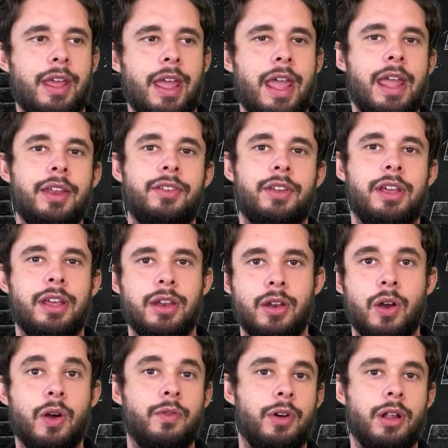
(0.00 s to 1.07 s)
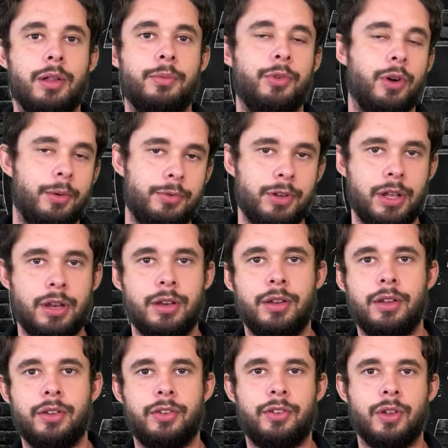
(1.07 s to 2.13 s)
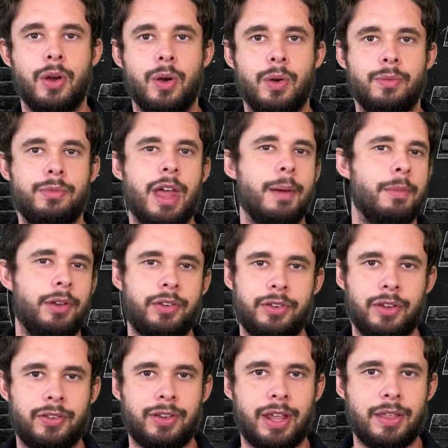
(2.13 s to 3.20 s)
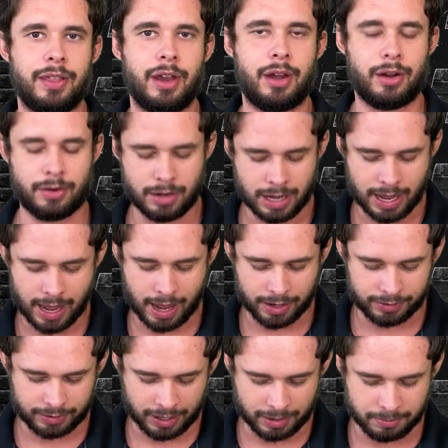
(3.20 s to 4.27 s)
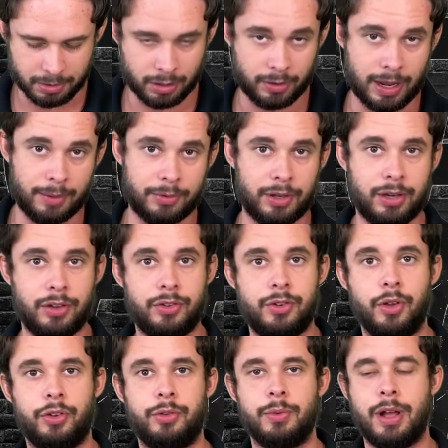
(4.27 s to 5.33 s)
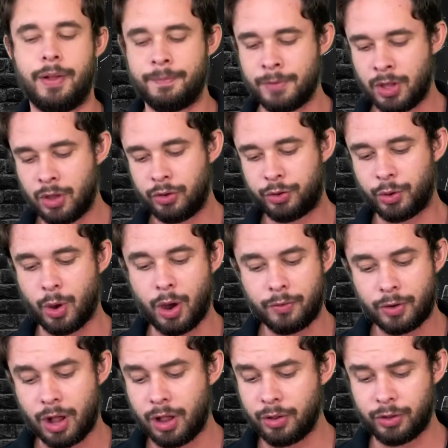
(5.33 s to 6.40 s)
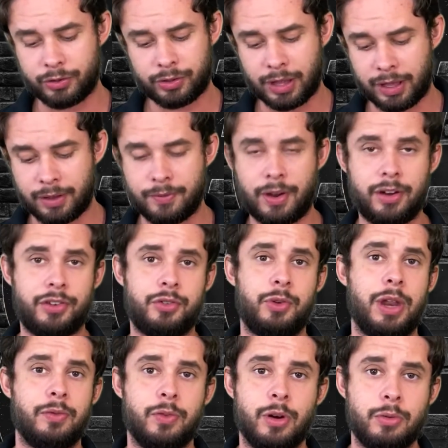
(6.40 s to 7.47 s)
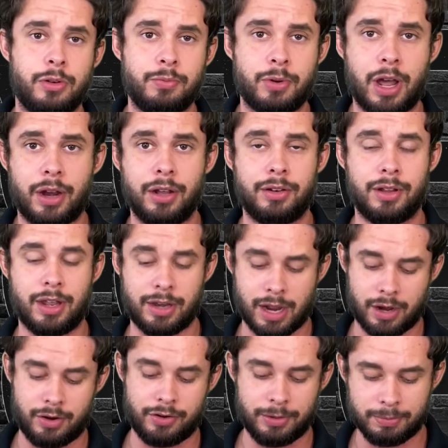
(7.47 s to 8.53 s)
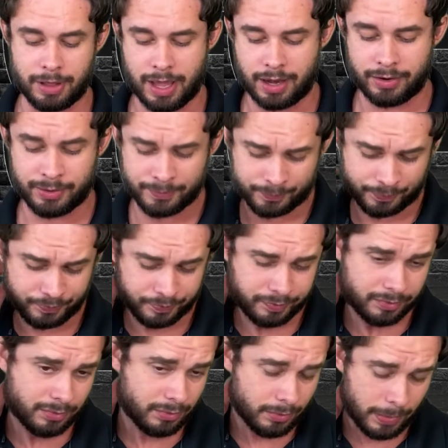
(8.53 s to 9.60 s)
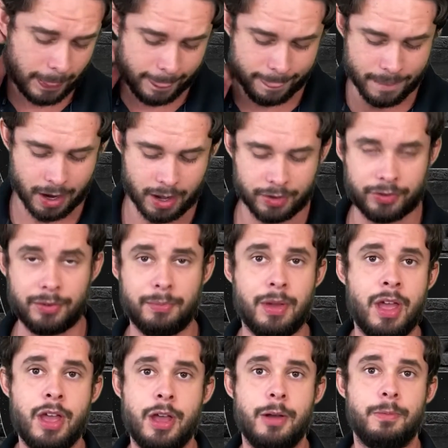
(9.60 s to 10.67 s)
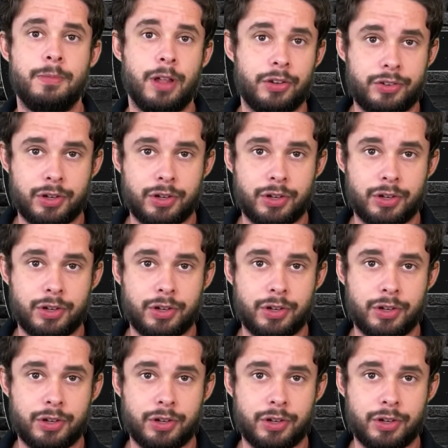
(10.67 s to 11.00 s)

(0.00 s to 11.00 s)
aids in overall absorption, so not much to say there. At 10 milligrams, it is dosed well. So overall, it looks like a very straightforward product, an energy blend, some blood